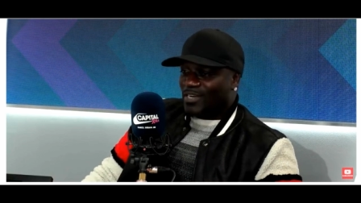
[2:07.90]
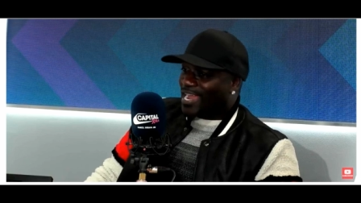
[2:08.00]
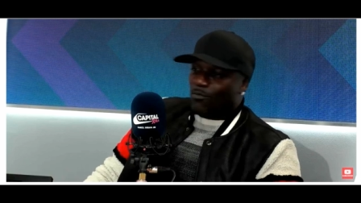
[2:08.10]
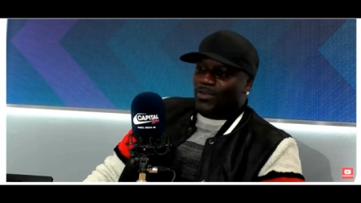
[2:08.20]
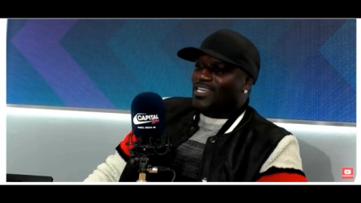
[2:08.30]

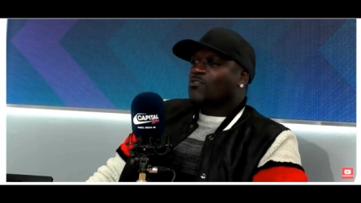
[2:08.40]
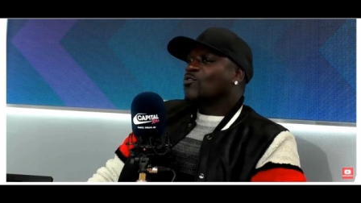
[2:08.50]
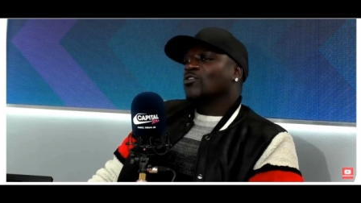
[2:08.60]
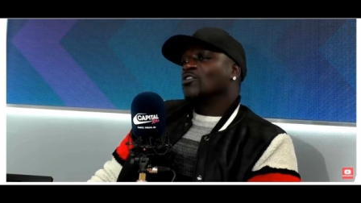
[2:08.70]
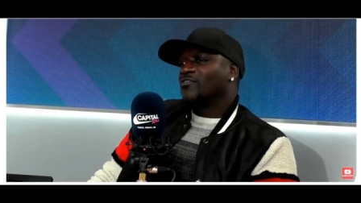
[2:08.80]
I would never
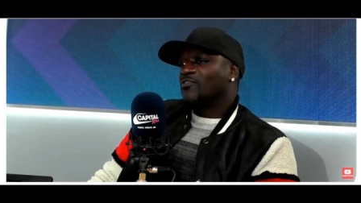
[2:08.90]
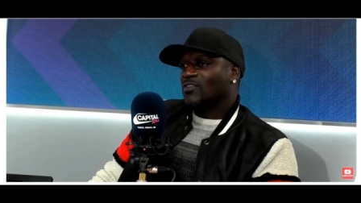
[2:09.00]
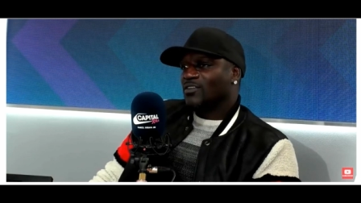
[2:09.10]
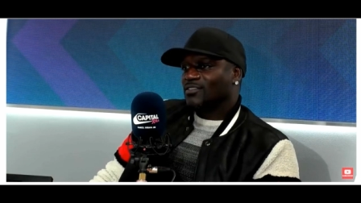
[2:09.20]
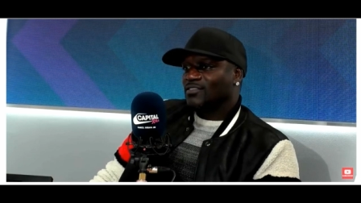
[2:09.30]
roll over
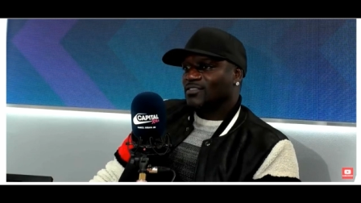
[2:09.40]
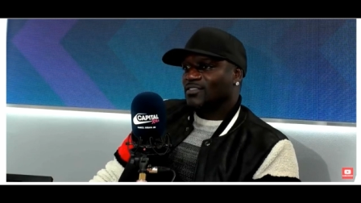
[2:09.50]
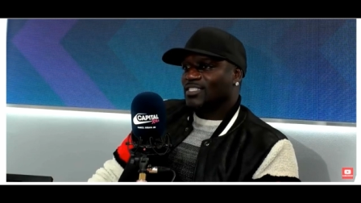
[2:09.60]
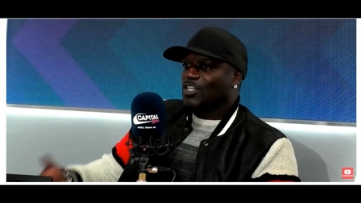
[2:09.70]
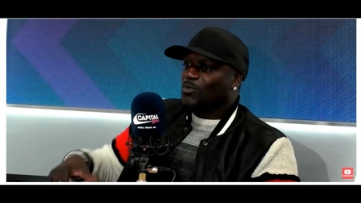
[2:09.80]
for
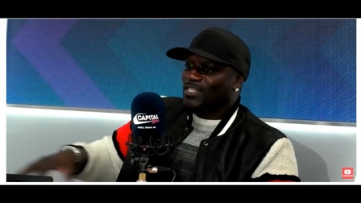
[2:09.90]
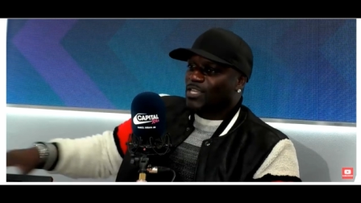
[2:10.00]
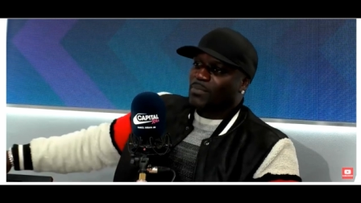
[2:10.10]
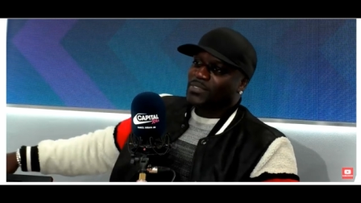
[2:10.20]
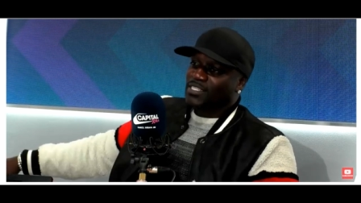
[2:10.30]
because I know what they
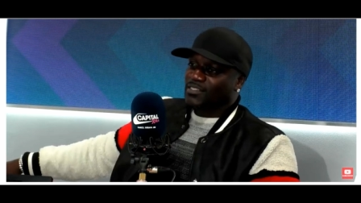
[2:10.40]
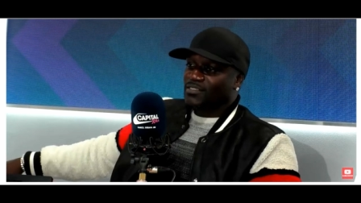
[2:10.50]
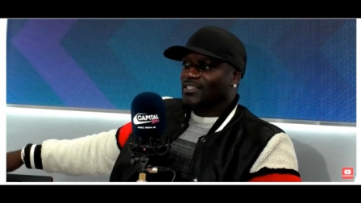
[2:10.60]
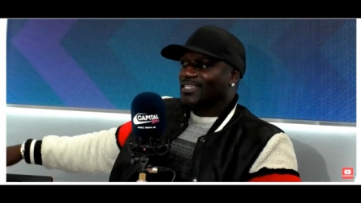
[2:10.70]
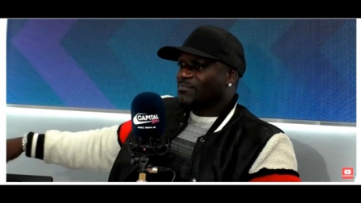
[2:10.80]
represent
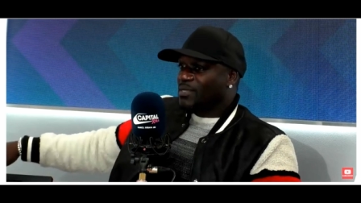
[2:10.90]
okay.